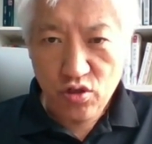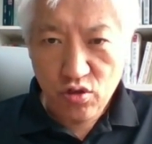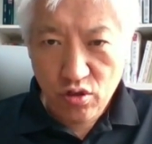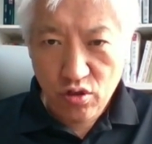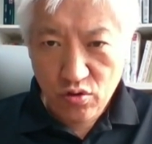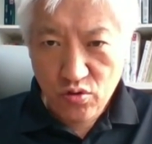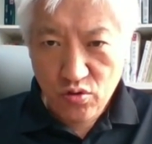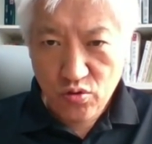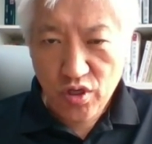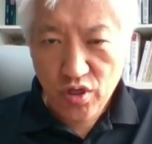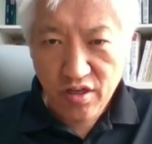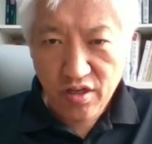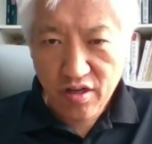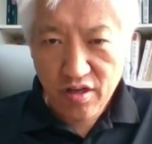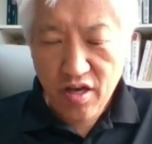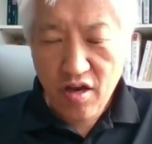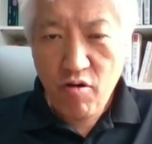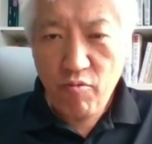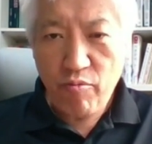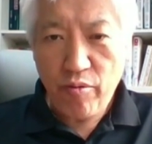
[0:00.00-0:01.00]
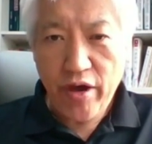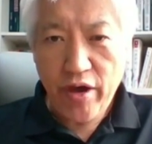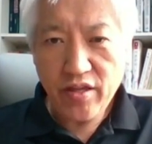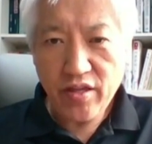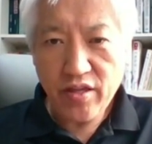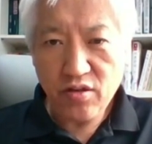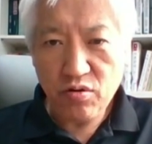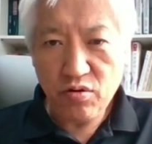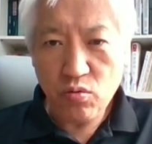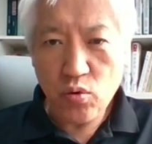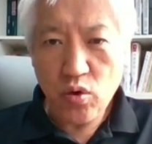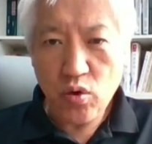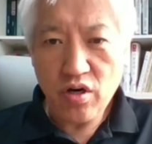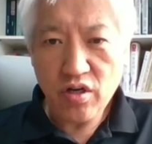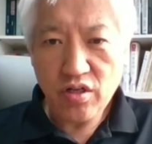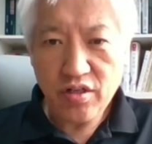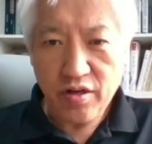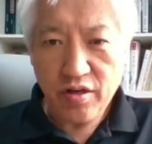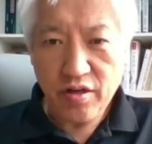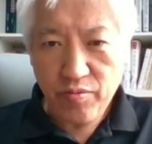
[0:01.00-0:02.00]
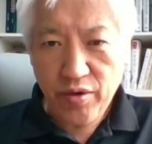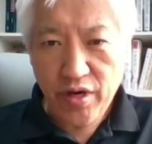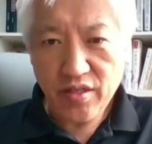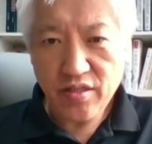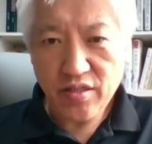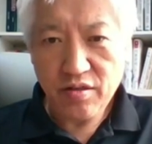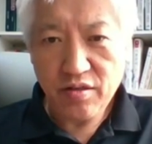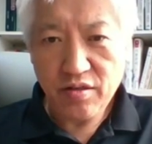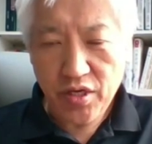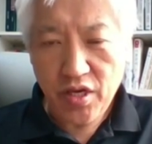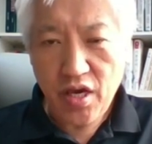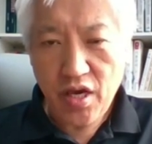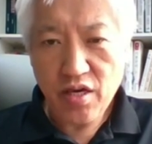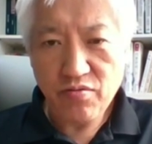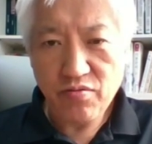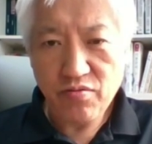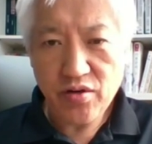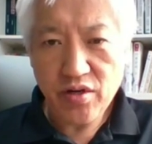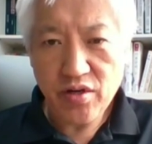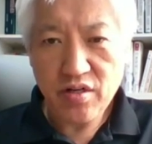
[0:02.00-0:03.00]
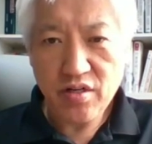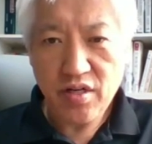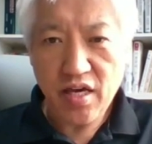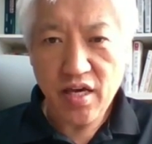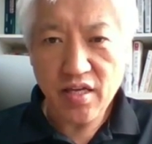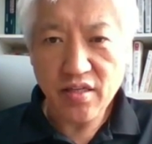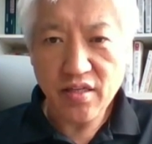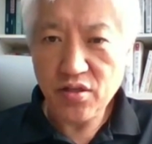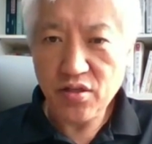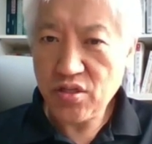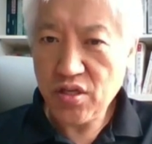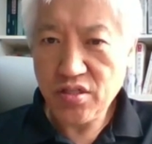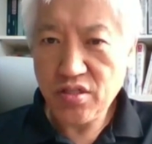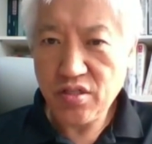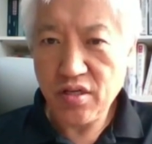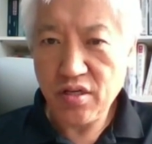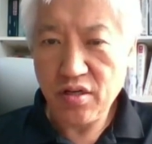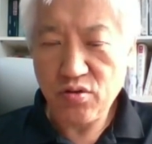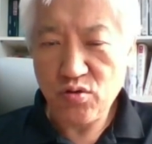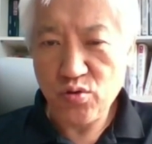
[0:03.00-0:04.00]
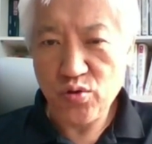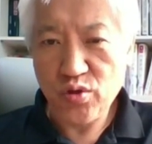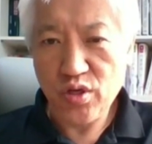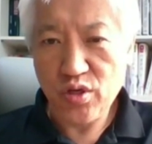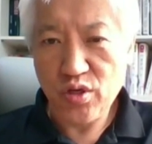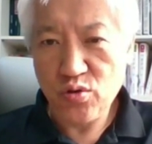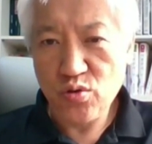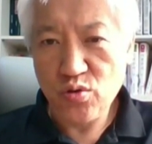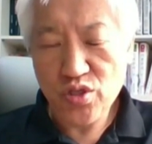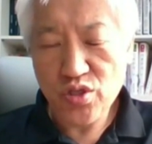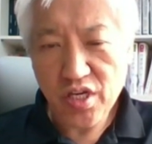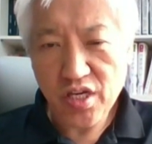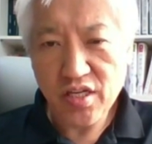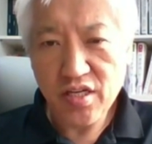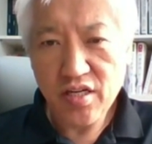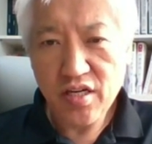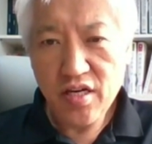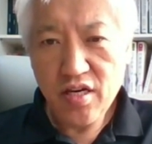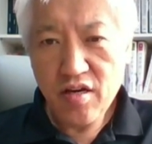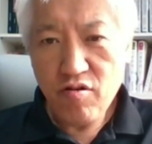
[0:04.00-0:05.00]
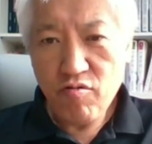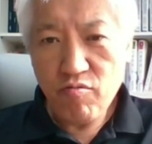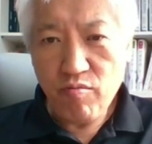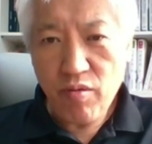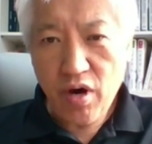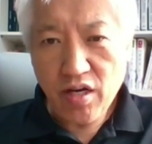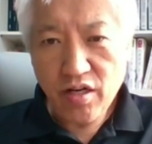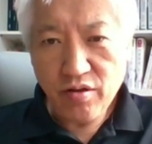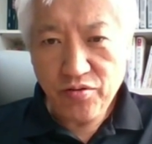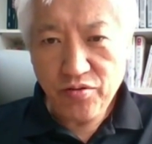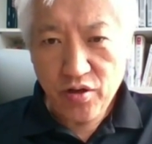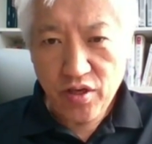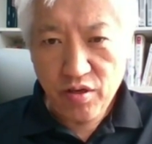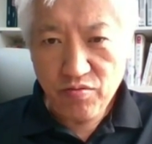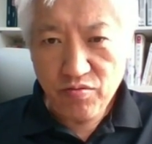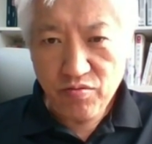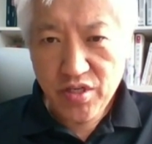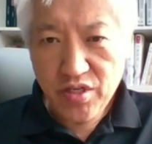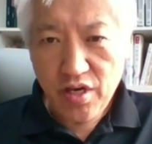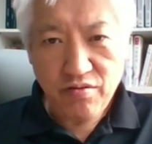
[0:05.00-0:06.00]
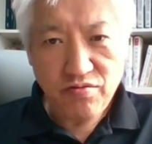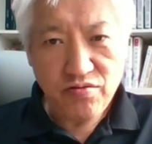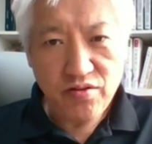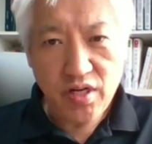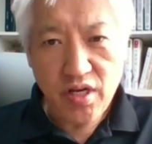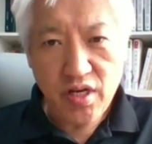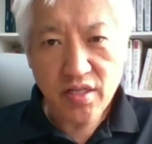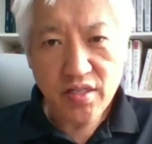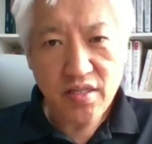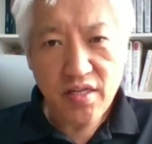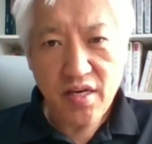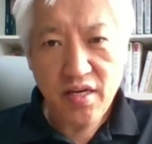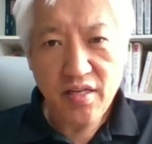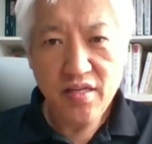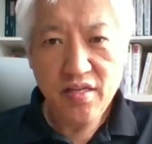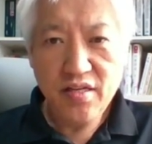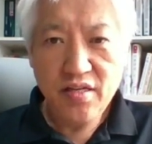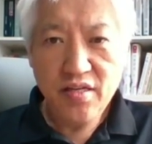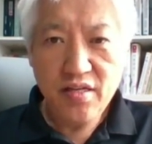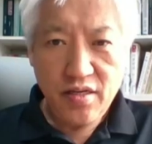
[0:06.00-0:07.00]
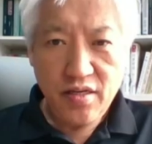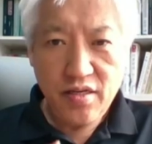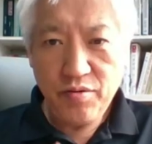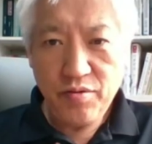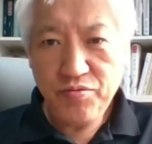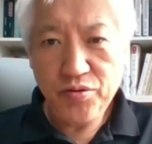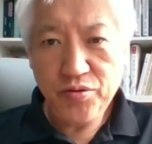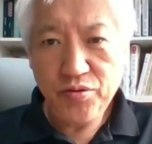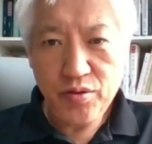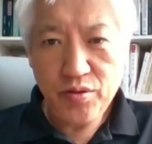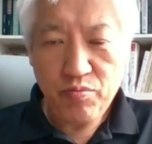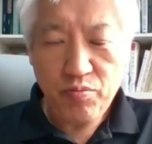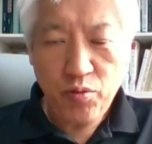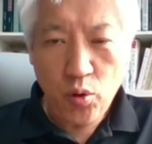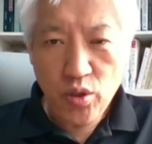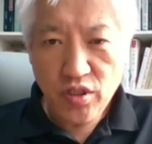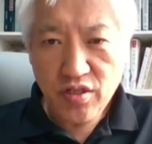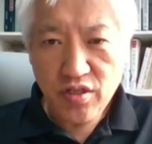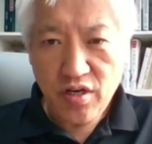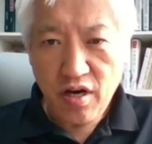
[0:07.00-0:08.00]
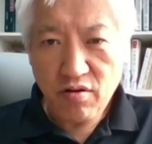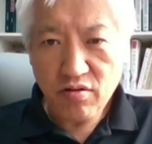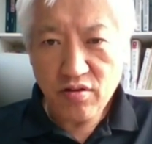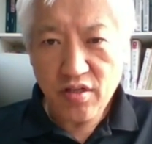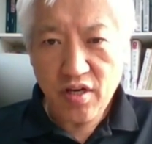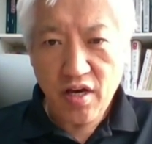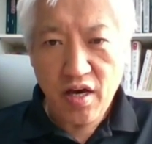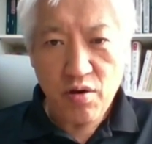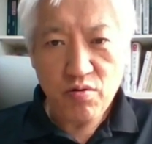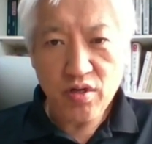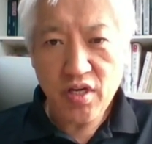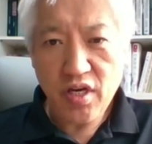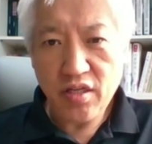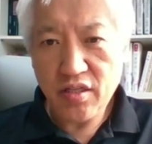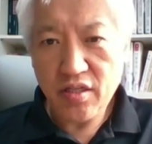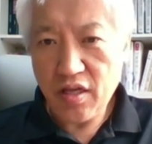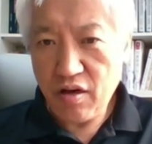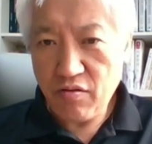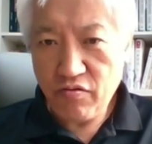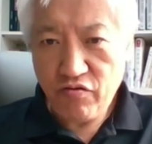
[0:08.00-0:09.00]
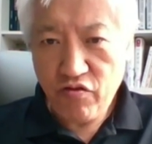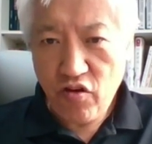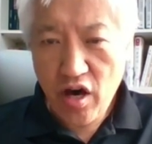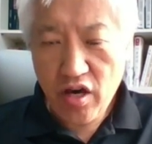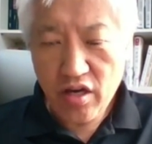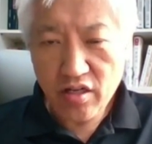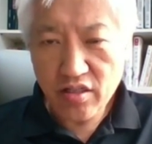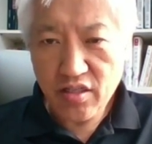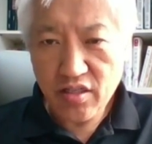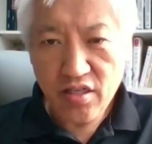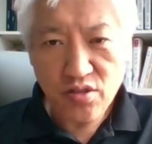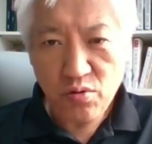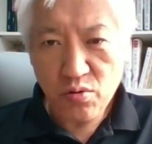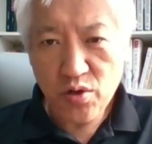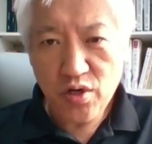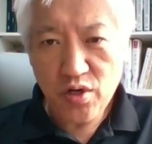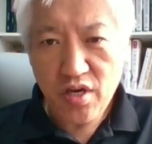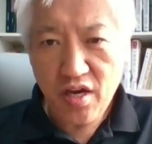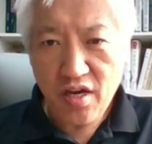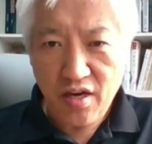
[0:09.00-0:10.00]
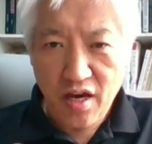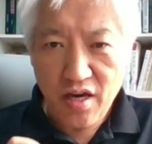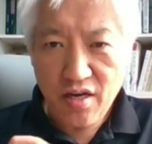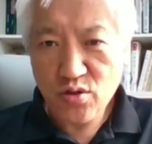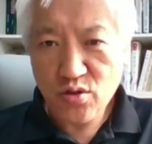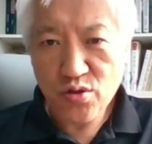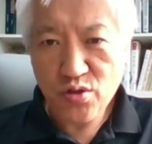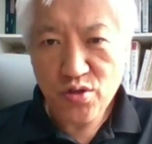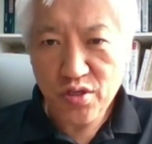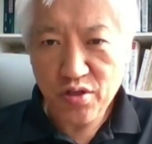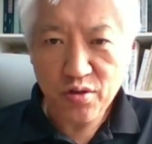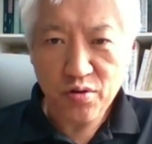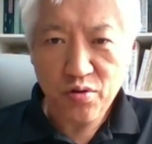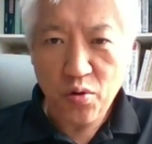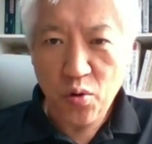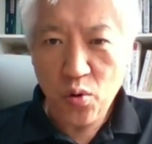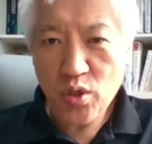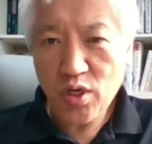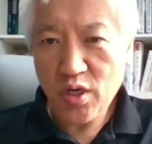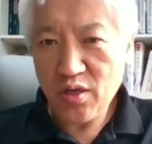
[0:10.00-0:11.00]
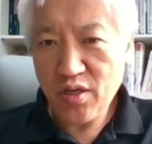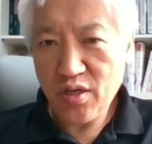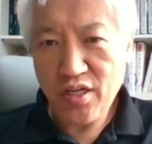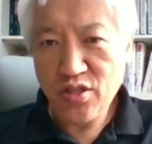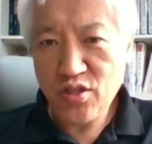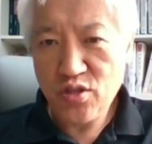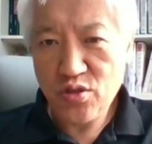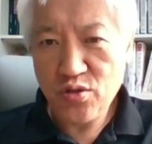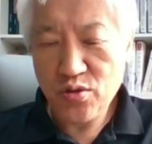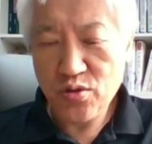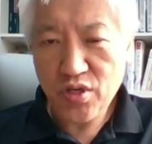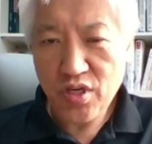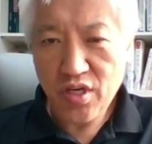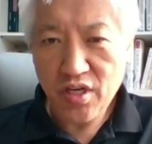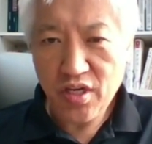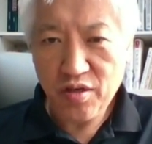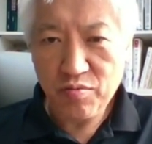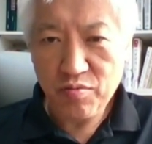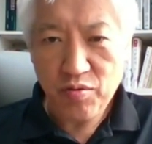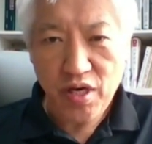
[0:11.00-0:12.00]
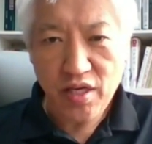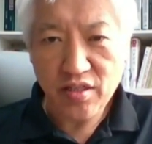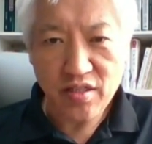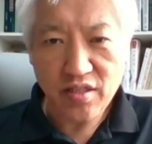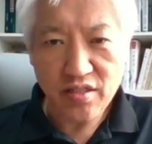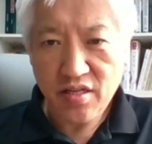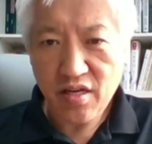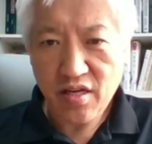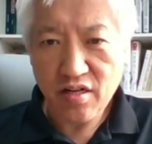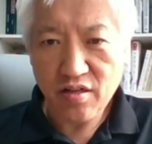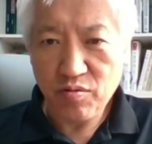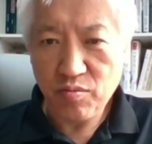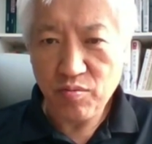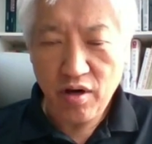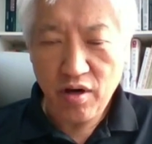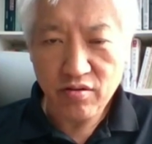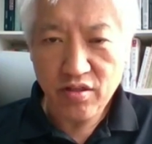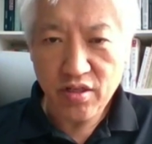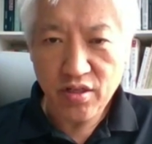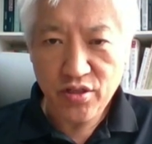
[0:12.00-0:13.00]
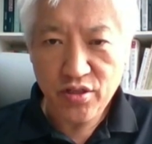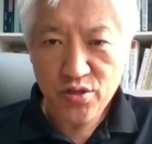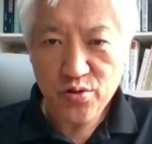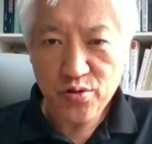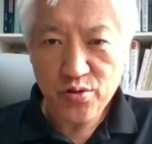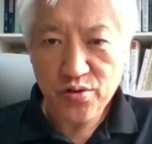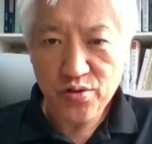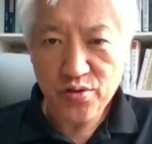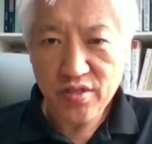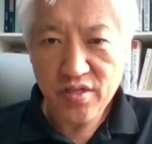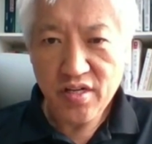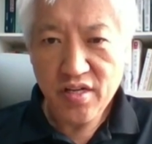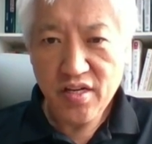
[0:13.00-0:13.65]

doing better work and better behavior and just using money for himself like that, if we point out I will get fired, it's okay. I just go into him and tell about the truth.